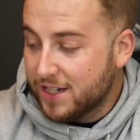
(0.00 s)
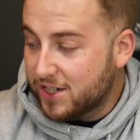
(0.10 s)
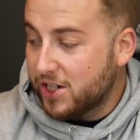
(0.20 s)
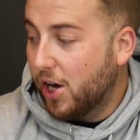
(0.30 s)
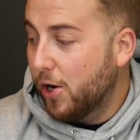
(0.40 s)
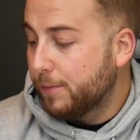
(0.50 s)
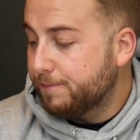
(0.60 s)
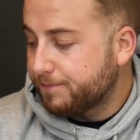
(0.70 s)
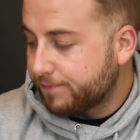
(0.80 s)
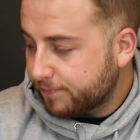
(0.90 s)
So
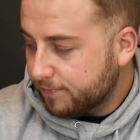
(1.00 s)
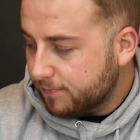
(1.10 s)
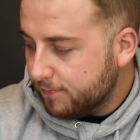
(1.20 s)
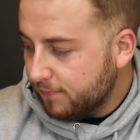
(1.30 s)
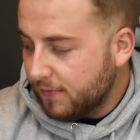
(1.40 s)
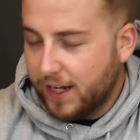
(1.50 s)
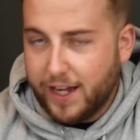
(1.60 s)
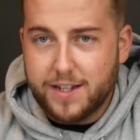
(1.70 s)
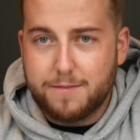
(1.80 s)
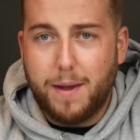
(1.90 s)

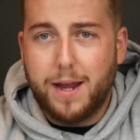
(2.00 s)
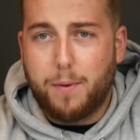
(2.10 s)
it's made